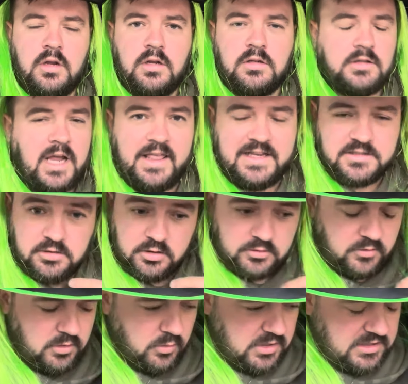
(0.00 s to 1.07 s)
No, that's not the
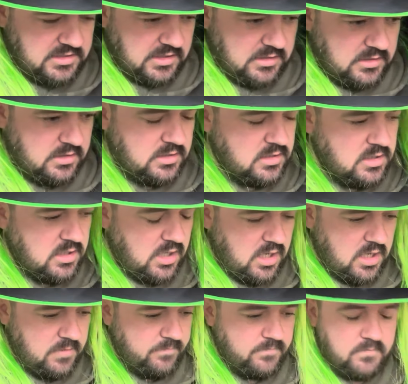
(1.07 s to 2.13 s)
right one, is it?
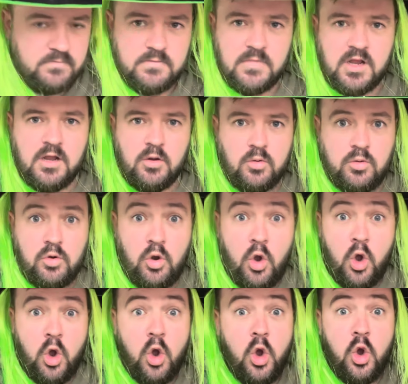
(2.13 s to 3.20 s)

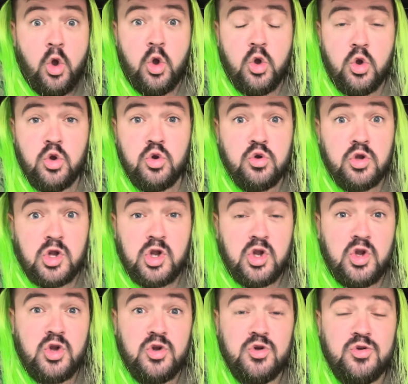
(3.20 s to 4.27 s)

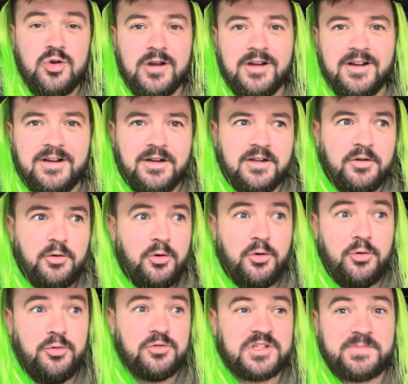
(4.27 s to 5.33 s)
Whoo,
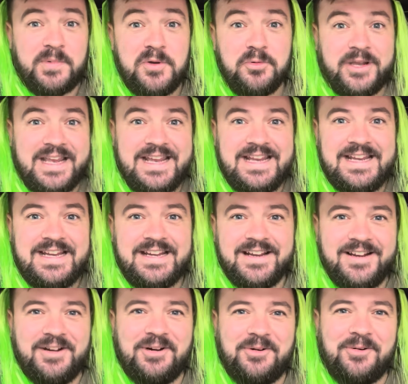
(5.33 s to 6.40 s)
ooh, spooky.
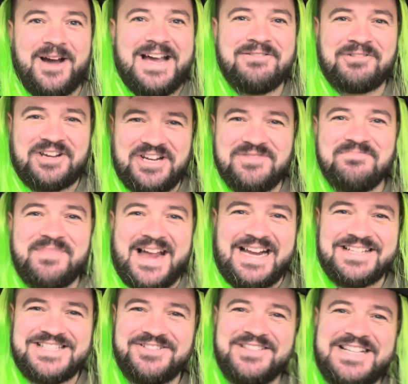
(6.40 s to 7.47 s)
Welcome
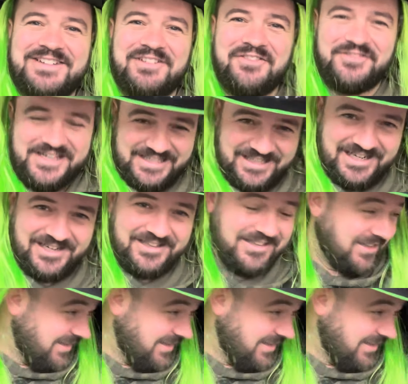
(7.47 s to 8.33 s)
back to another video.